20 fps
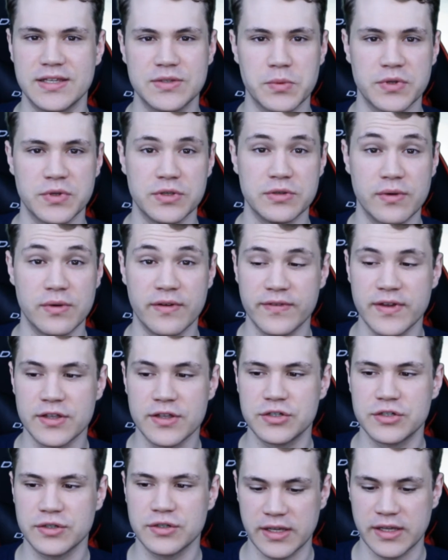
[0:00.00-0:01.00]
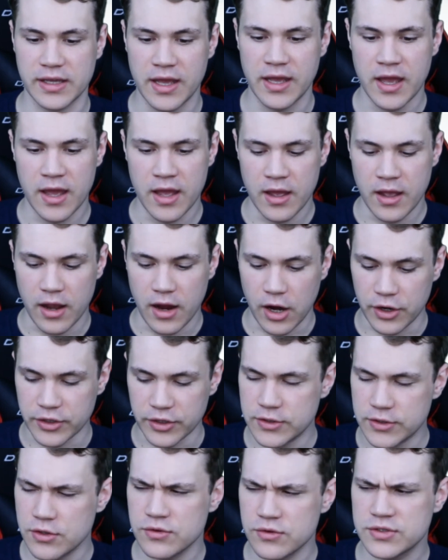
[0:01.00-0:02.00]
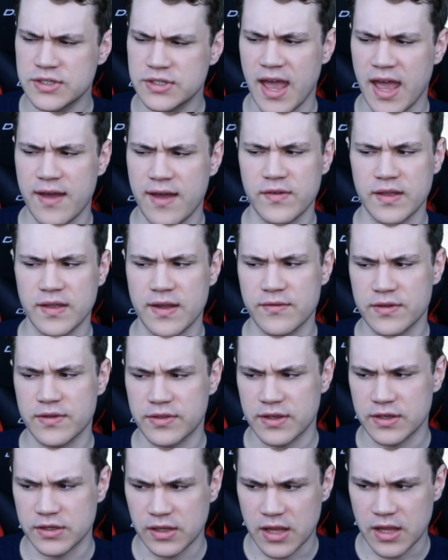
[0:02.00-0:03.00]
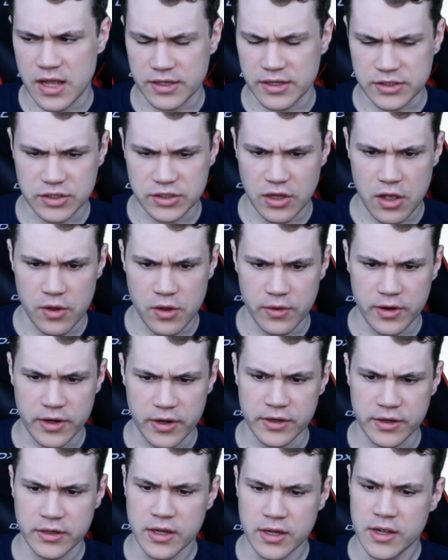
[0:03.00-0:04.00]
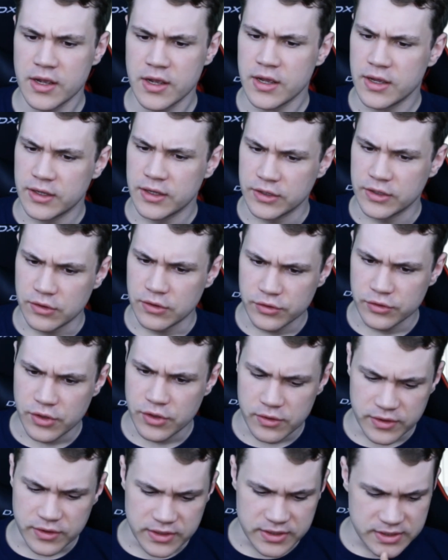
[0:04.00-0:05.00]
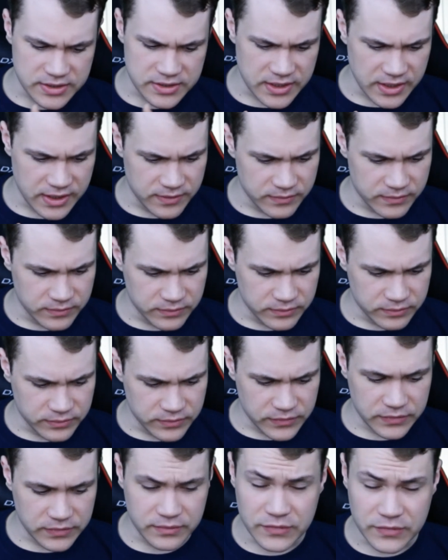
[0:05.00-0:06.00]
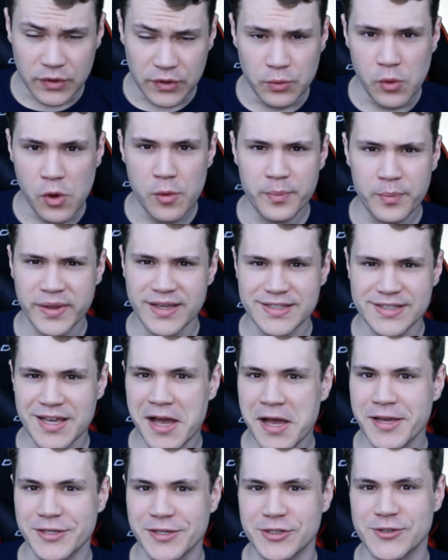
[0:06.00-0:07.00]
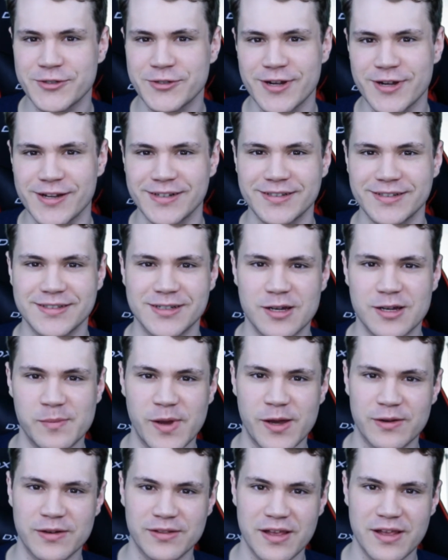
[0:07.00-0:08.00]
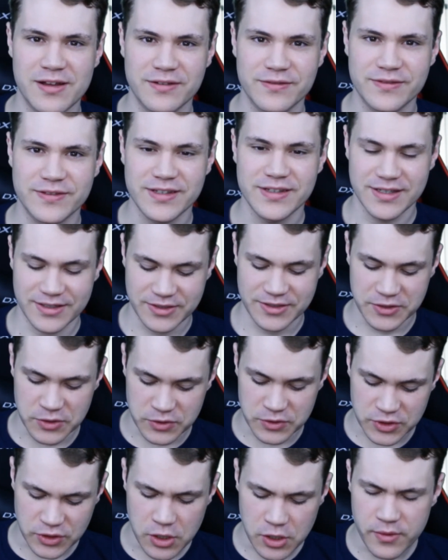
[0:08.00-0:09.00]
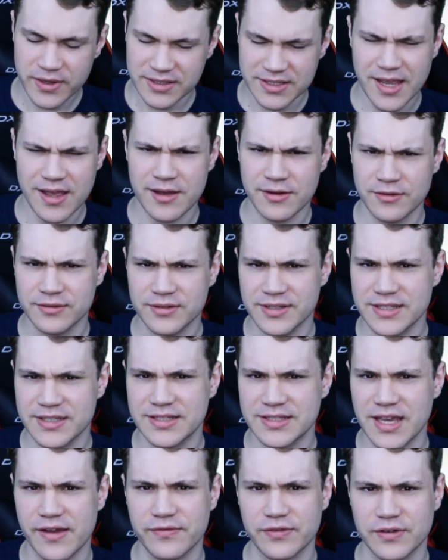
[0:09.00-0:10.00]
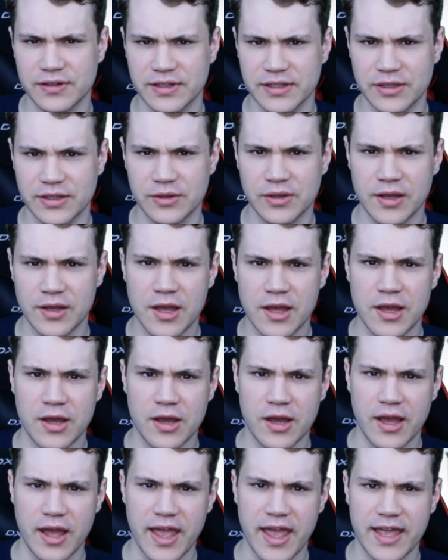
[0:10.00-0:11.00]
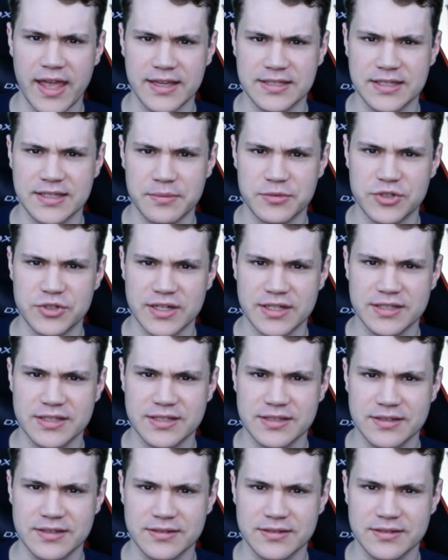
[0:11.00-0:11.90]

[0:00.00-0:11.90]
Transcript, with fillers: when you eventually are used to having everything a lot slower. You'll notice that you won't be as high strung about a lot of things. So slowing down is definitely a subject,